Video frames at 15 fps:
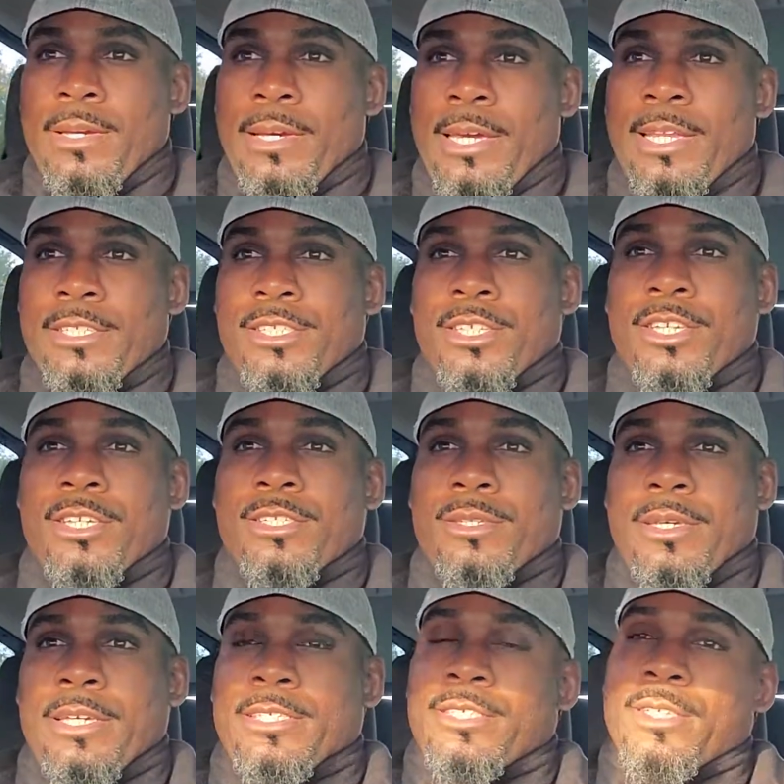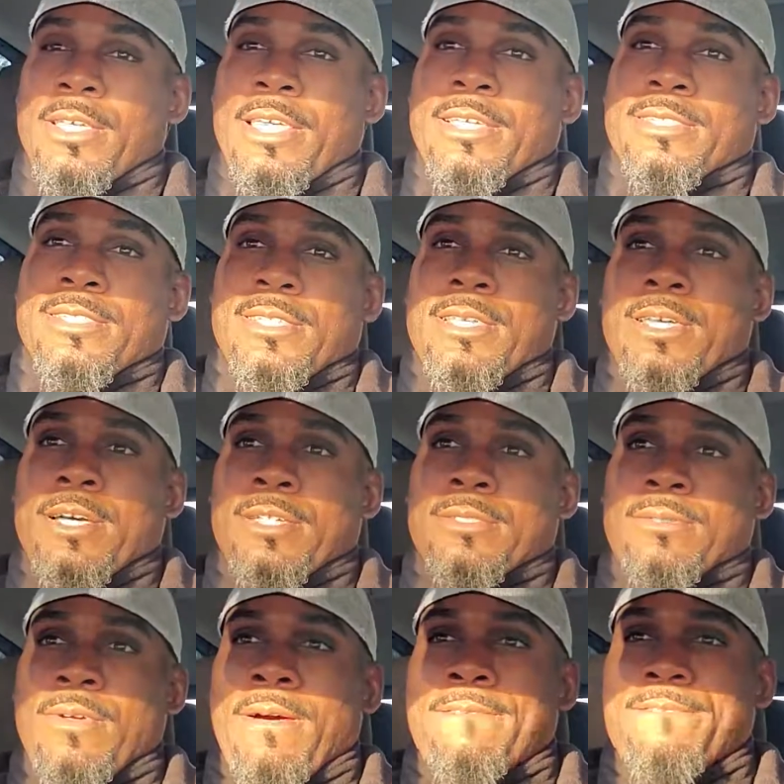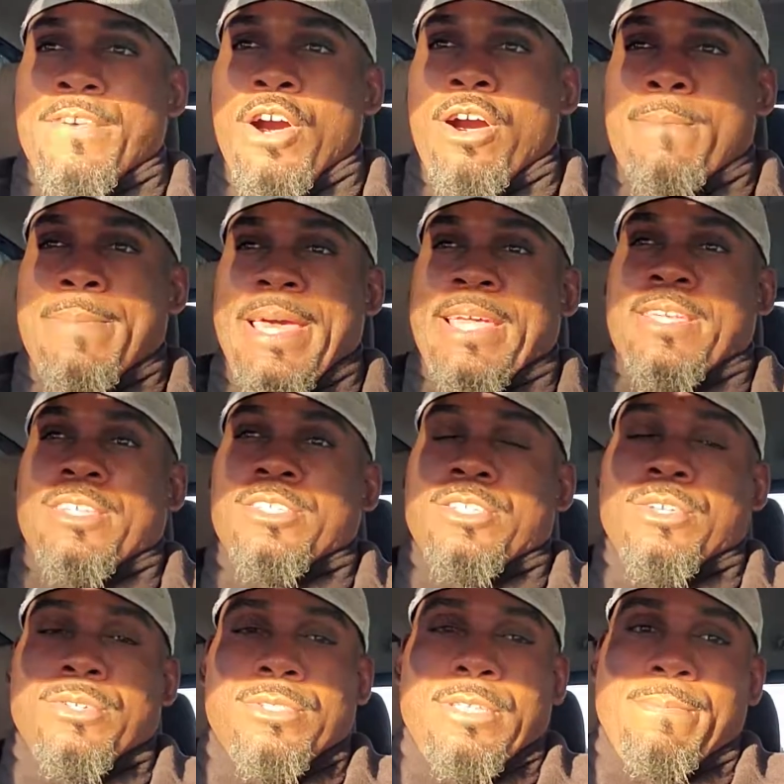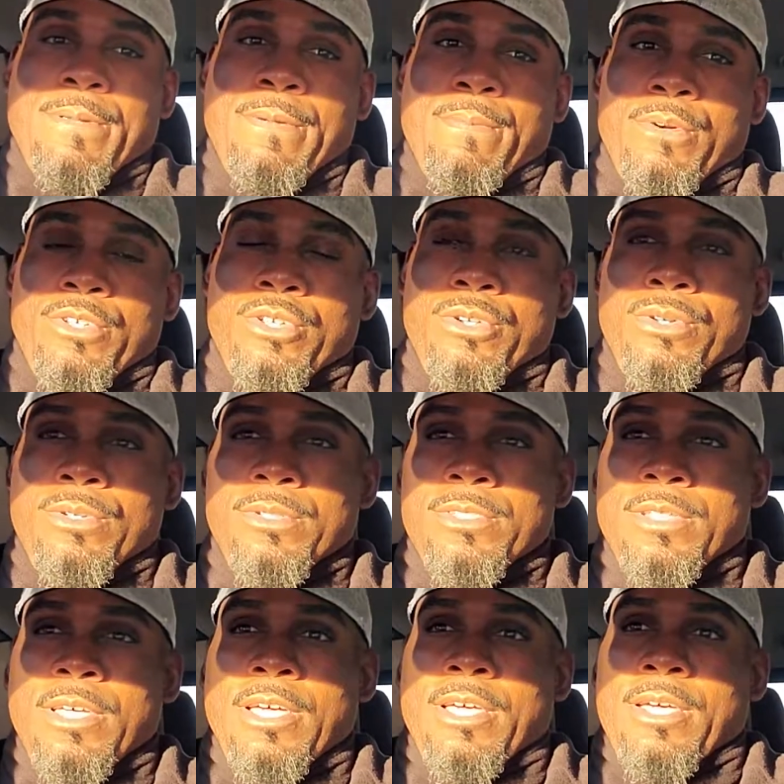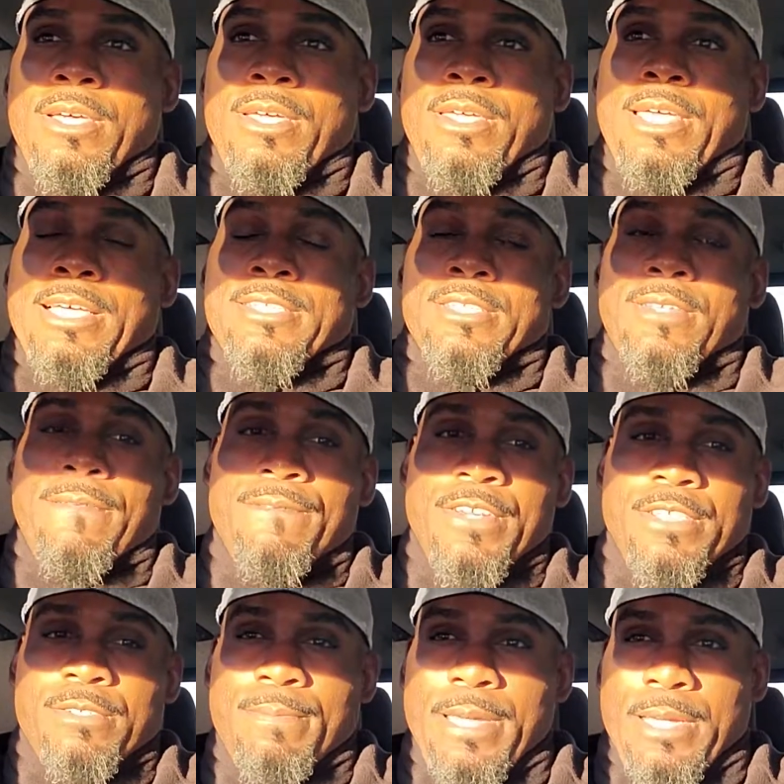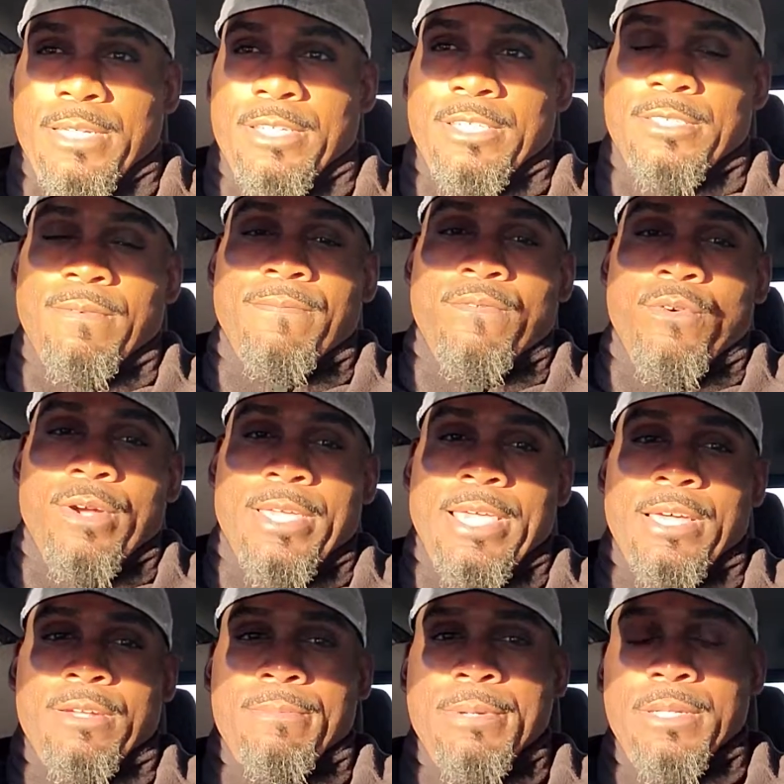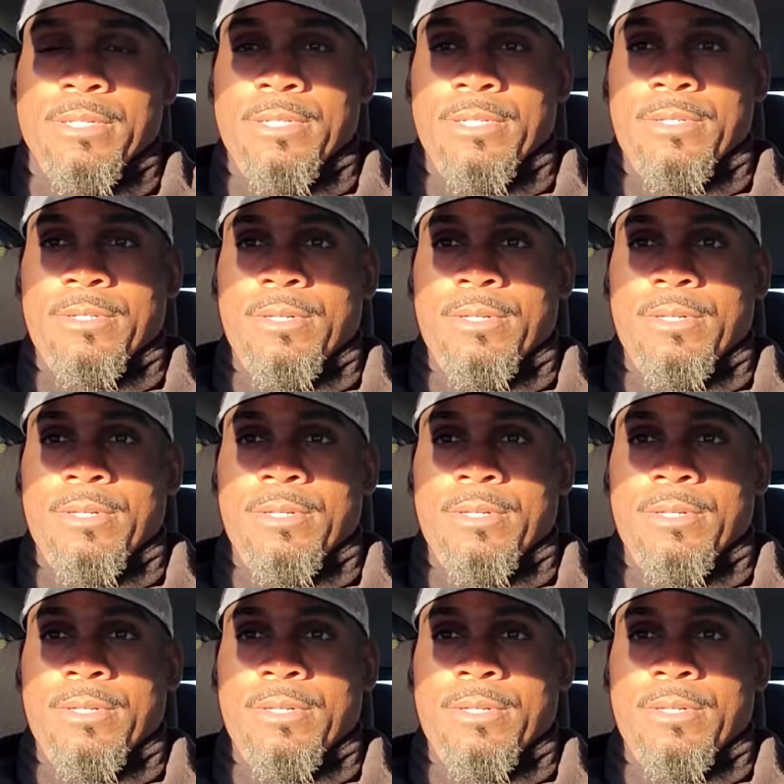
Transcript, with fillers: And it's, a, it's, it's a, a fallback excuse that people use as a defense mechanism for accountability.